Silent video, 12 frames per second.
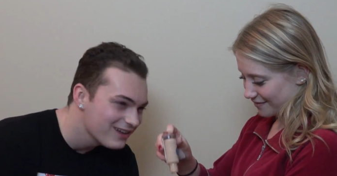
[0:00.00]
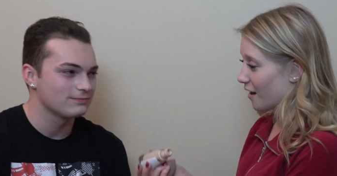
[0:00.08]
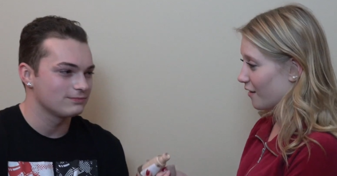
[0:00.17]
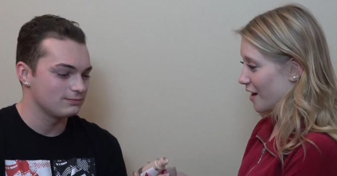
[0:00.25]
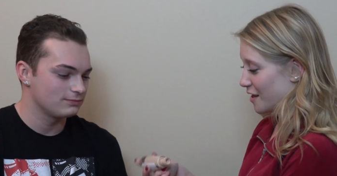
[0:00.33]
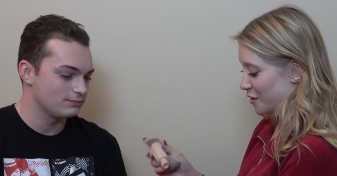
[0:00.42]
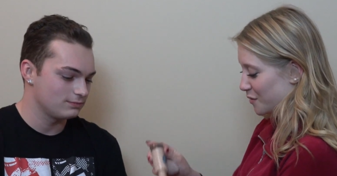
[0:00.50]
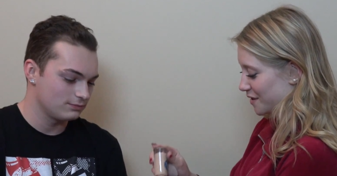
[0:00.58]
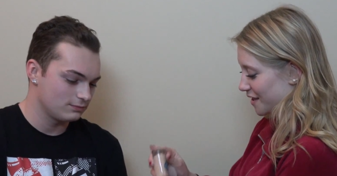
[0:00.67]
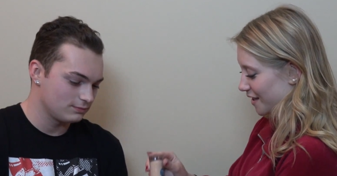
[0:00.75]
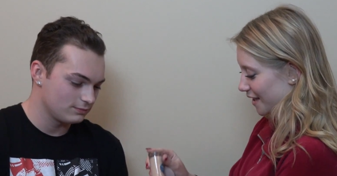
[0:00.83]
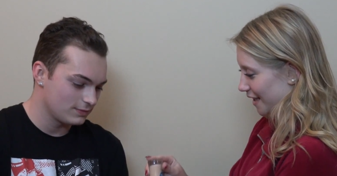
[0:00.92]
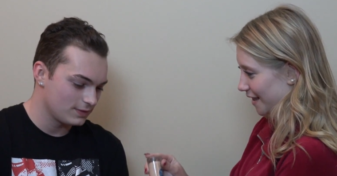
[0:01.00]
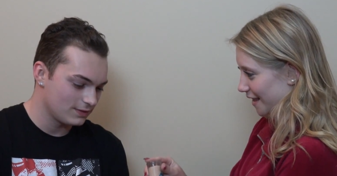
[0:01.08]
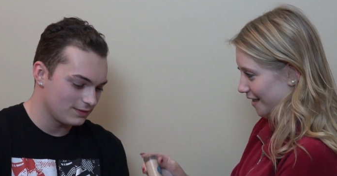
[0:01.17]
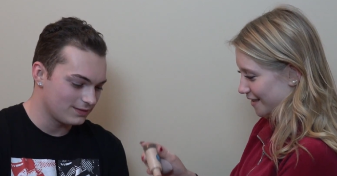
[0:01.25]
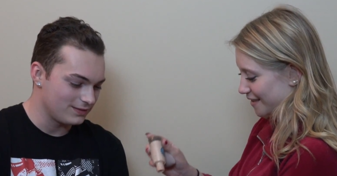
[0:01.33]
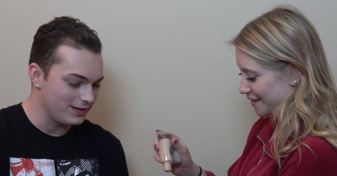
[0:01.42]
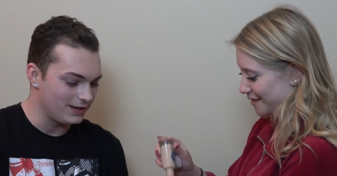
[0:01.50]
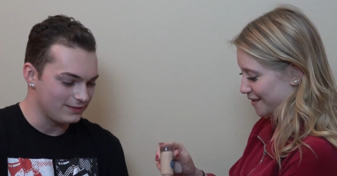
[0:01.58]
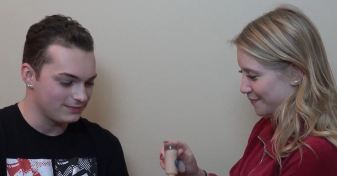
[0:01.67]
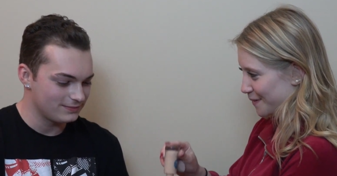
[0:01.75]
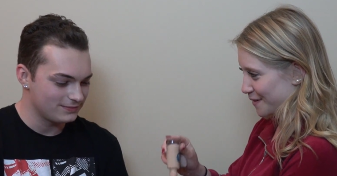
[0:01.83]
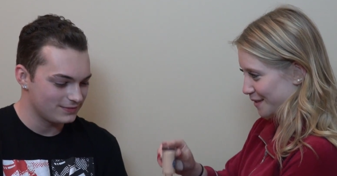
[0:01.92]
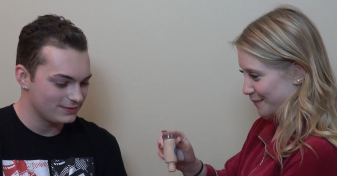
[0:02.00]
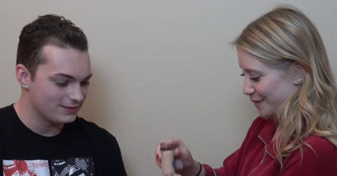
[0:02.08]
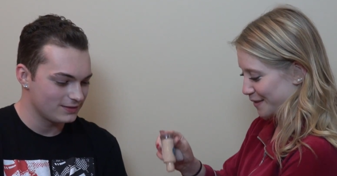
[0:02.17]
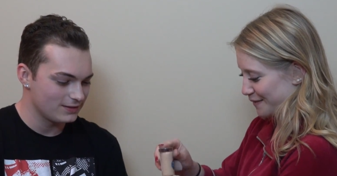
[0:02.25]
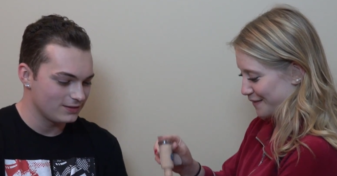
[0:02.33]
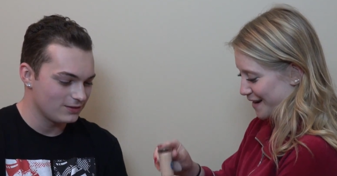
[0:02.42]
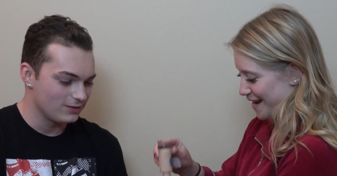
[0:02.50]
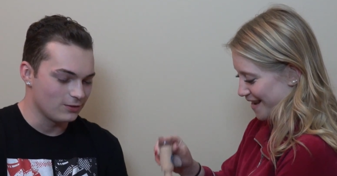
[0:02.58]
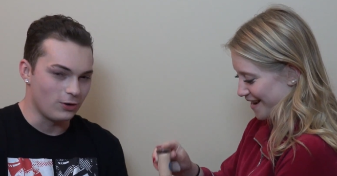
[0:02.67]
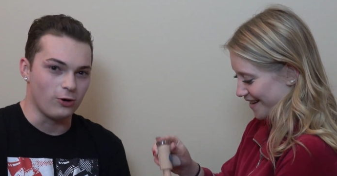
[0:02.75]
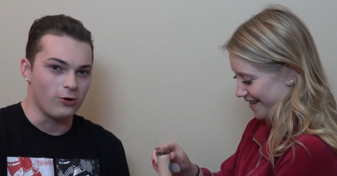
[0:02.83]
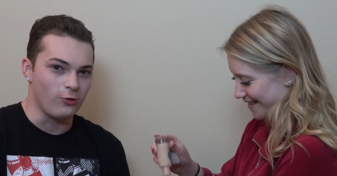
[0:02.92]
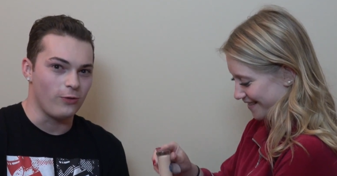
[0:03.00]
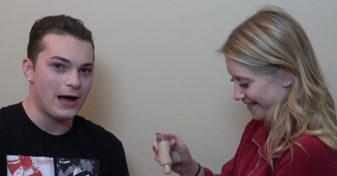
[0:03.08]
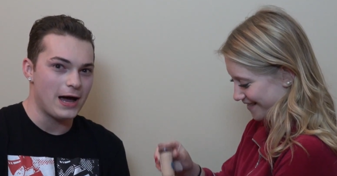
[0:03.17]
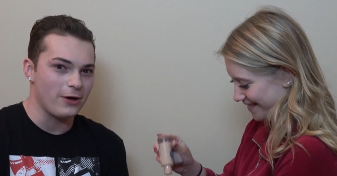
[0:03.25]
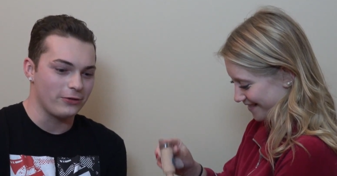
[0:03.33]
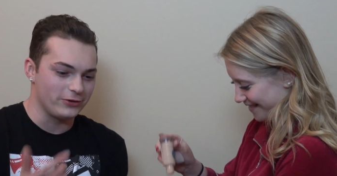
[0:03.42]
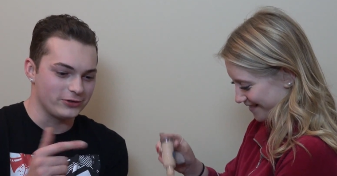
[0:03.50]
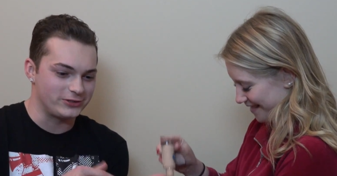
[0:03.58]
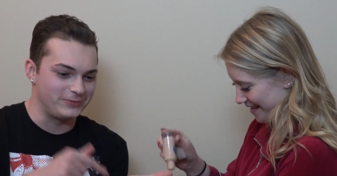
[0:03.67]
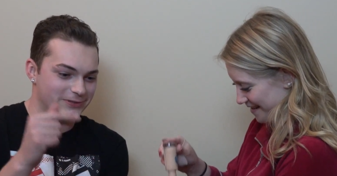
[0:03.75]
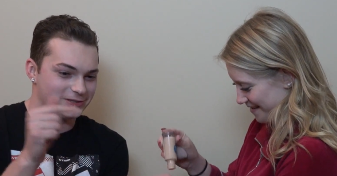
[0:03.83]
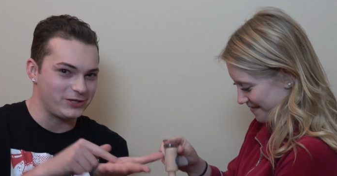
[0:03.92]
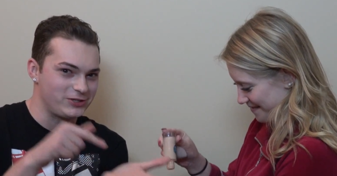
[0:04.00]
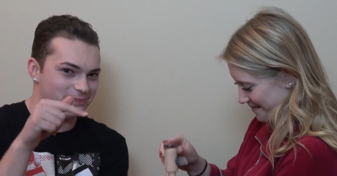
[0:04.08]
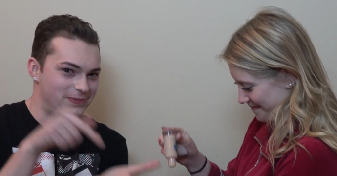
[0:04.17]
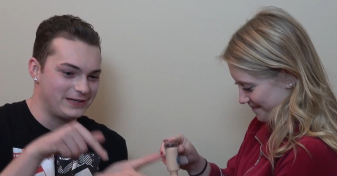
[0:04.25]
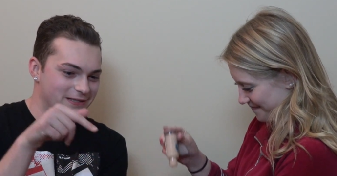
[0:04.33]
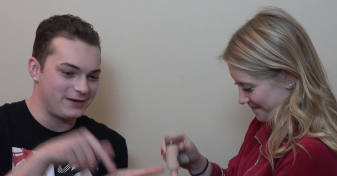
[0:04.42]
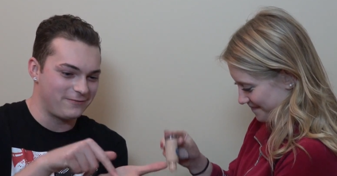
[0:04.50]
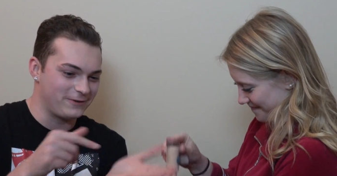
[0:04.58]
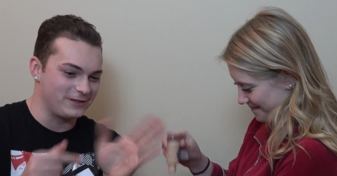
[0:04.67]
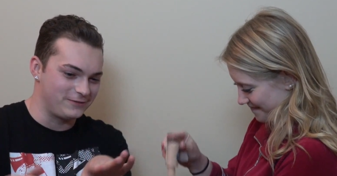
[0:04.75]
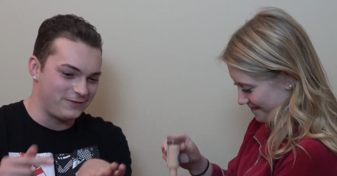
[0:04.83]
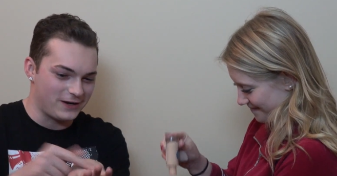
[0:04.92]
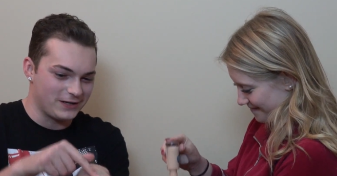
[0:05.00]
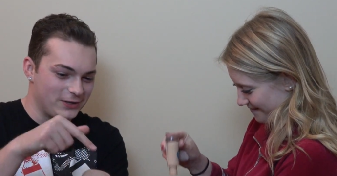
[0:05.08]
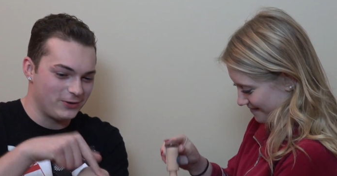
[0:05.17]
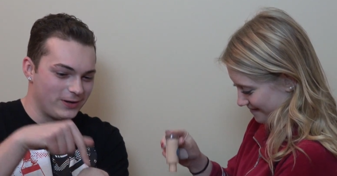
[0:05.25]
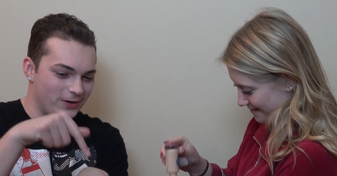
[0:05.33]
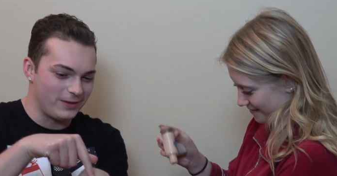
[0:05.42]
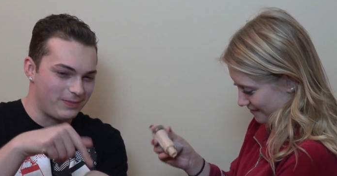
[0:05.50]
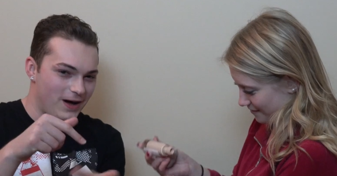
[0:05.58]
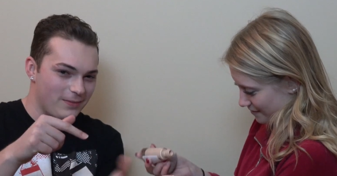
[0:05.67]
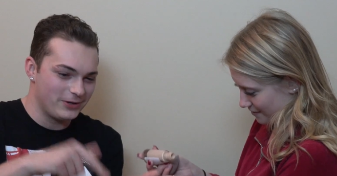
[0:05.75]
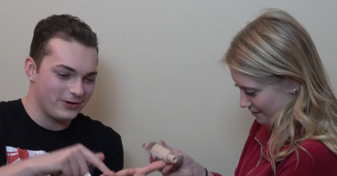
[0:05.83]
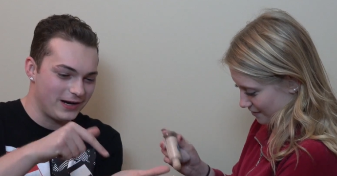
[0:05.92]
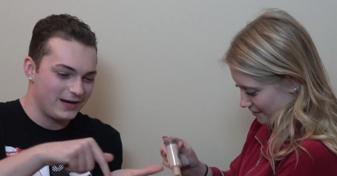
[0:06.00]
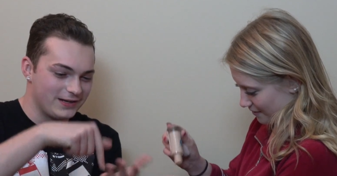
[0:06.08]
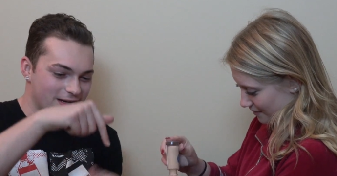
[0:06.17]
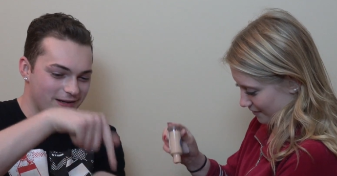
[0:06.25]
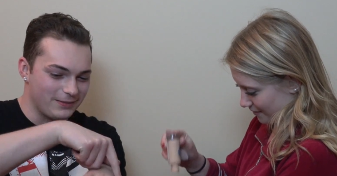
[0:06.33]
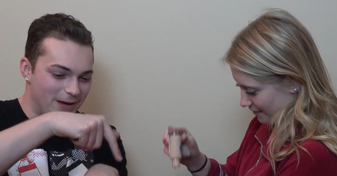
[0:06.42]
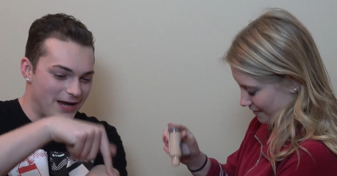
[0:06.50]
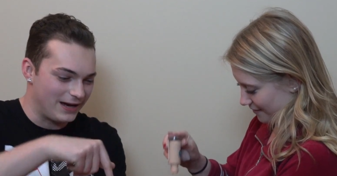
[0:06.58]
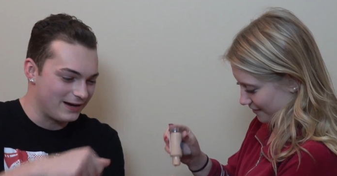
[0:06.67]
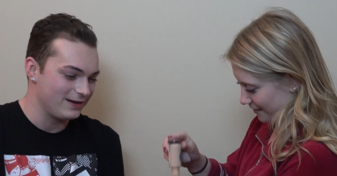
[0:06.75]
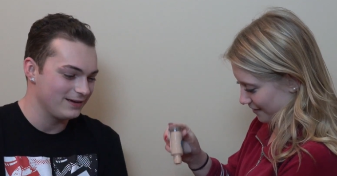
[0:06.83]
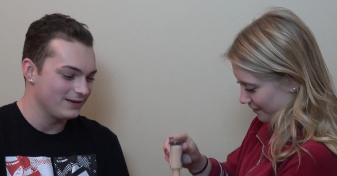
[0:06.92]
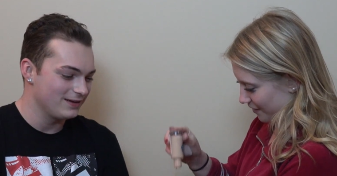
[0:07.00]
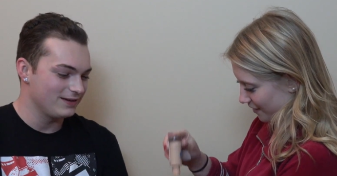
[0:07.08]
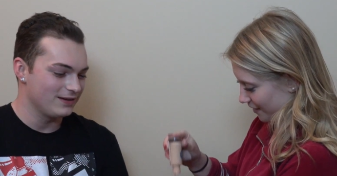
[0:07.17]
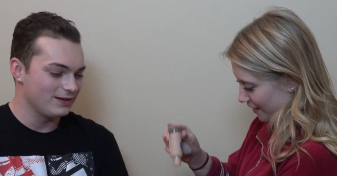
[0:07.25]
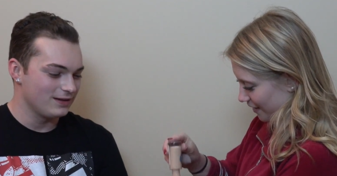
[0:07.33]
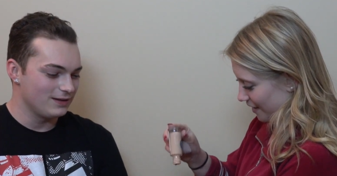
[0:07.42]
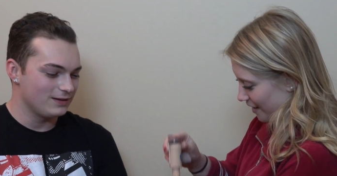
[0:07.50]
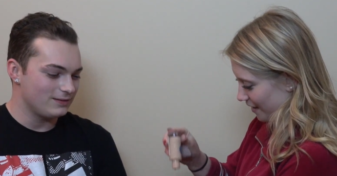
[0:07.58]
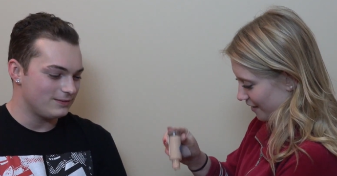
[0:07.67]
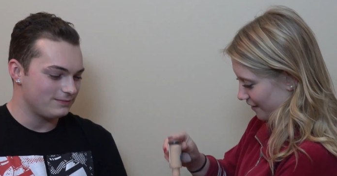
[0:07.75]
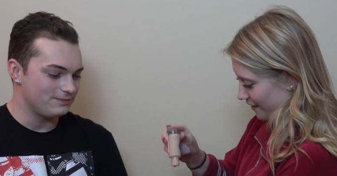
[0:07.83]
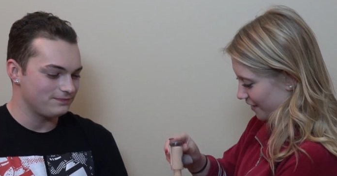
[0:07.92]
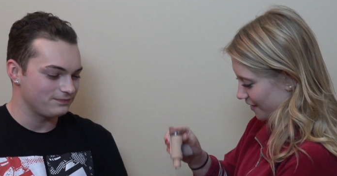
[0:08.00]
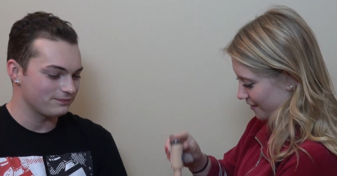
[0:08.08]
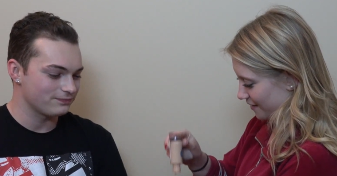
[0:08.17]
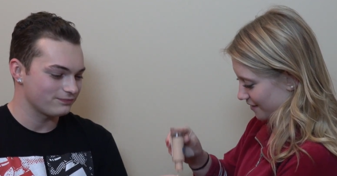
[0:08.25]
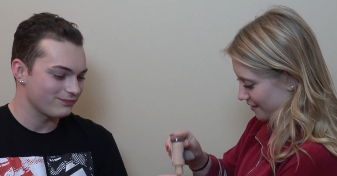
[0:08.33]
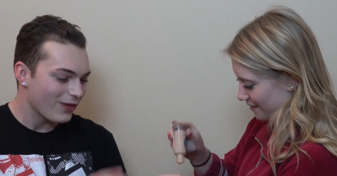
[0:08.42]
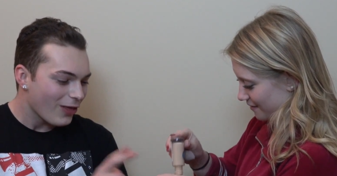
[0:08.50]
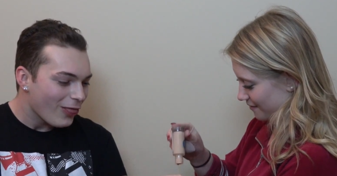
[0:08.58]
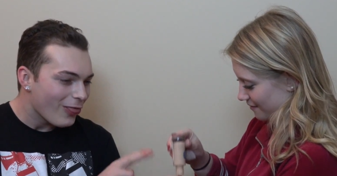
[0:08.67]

Speaker 1: oh, and you did it like this. Yeah. You're supposed to put it right here. Oh,
Speaker 2: wow. There's such a big difference fucking doing on the palm of your hand and the back.
Speaker 1: Well, yeah, there is.